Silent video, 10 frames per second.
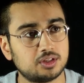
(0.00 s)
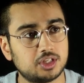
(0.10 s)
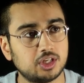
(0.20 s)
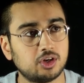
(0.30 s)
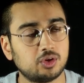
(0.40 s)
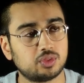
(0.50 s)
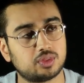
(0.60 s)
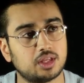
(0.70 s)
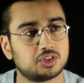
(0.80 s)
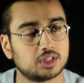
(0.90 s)
here,
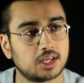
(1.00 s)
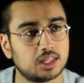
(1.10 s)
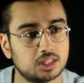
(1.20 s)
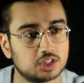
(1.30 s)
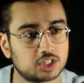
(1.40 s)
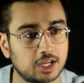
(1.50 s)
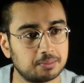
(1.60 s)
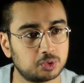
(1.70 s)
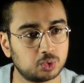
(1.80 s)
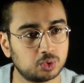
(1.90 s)
that's again the
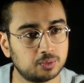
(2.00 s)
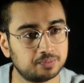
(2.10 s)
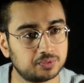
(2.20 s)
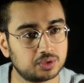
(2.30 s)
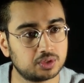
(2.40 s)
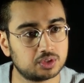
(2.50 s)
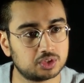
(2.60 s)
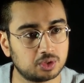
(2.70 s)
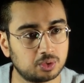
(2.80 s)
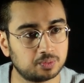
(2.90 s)
assignment rule.
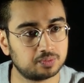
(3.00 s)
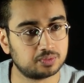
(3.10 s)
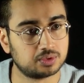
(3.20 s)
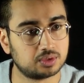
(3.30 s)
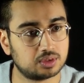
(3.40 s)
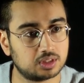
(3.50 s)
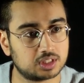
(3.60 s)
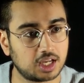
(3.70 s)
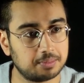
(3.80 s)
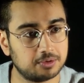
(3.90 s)
So the
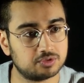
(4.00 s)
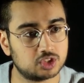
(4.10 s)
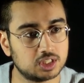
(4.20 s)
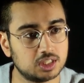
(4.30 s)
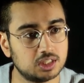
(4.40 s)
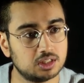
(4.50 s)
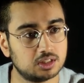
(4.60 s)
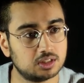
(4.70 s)
type of z